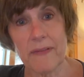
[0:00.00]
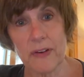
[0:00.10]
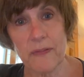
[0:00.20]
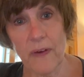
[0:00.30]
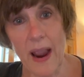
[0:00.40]

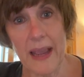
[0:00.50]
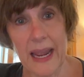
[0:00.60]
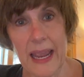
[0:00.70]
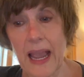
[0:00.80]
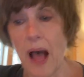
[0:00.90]
every
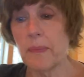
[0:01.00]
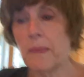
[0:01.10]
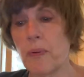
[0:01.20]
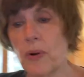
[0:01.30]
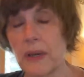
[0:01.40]
Friday, I'll be
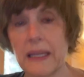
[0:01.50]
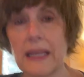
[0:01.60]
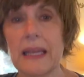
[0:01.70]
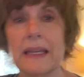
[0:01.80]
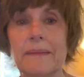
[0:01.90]
putting
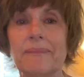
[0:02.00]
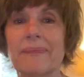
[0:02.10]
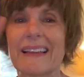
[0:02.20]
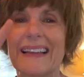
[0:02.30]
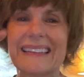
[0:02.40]
in,
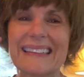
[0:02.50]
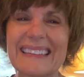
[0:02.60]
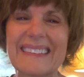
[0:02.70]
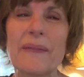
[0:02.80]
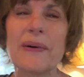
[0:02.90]

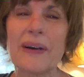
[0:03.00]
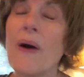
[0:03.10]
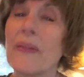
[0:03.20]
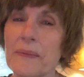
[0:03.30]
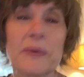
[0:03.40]
we'll
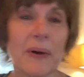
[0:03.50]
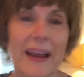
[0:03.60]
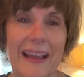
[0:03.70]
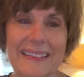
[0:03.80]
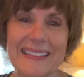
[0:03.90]
call them
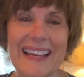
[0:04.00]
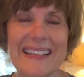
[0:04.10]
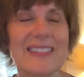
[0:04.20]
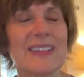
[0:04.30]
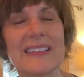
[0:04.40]
grades.
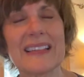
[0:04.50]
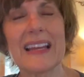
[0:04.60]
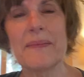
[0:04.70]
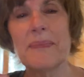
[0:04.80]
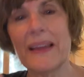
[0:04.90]
It's just
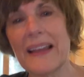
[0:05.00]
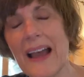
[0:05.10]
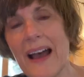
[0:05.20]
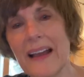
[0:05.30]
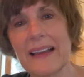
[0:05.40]
going to be
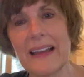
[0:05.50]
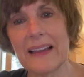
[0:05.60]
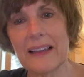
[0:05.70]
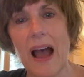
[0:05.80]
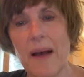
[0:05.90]
a
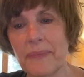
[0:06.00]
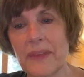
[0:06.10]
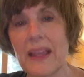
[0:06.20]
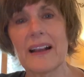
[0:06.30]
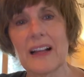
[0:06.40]

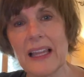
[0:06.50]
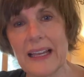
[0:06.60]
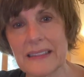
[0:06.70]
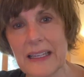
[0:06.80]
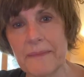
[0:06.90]

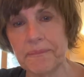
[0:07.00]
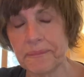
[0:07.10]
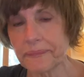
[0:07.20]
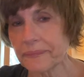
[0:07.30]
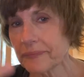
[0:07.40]
collected
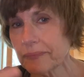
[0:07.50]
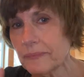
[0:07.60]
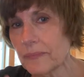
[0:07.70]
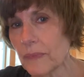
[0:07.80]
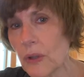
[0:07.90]

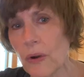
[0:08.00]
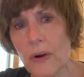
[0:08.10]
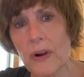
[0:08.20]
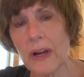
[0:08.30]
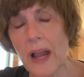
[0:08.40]

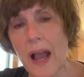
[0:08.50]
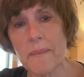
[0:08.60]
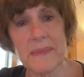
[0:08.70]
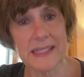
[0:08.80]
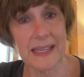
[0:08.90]
or
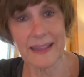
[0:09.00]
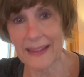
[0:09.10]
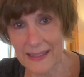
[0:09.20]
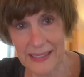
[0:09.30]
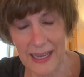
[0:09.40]
missing.
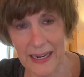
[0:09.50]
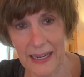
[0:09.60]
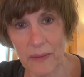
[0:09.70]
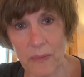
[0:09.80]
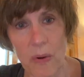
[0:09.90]
That's it.
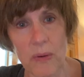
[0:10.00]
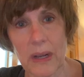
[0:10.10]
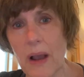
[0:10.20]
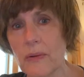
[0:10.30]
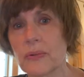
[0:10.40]
It won't
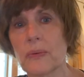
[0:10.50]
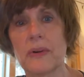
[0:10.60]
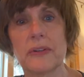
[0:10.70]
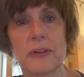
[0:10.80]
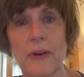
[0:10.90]
count
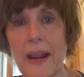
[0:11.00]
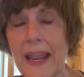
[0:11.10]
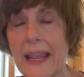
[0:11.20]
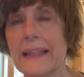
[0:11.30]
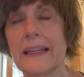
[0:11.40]
toward your
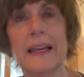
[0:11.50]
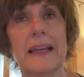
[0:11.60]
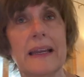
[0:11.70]
grade.